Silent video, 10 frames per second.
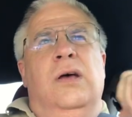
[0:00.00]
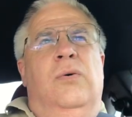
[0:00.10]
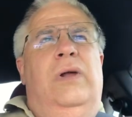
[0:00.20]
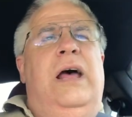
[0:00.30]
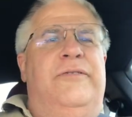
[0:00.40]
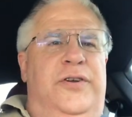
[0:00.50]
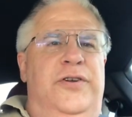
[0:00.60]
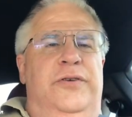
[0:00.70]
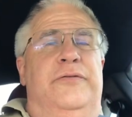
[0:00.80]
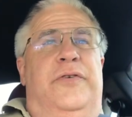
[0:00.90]
Well,
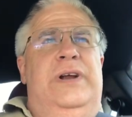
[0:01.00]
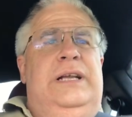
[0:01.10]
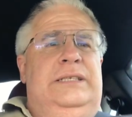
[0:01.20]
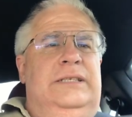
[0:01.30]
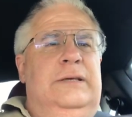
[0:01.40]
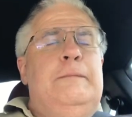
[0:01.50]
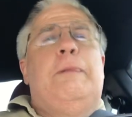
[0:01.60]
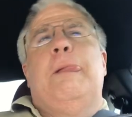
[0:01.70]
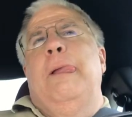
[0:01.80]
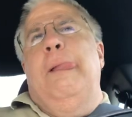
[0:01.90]
afternoon, friends.
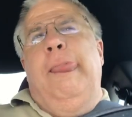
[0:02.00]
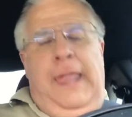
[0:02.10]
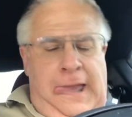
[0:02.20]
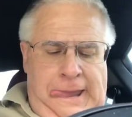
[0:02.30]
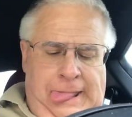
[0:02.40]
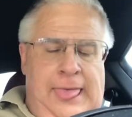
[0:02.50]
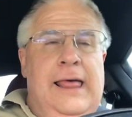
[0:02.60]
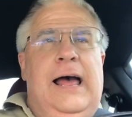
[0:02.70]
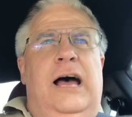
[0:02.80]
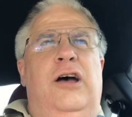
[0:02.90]

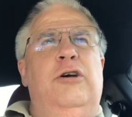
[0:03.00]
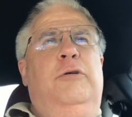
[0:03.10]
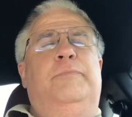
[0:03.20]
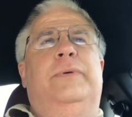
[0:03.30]
I hope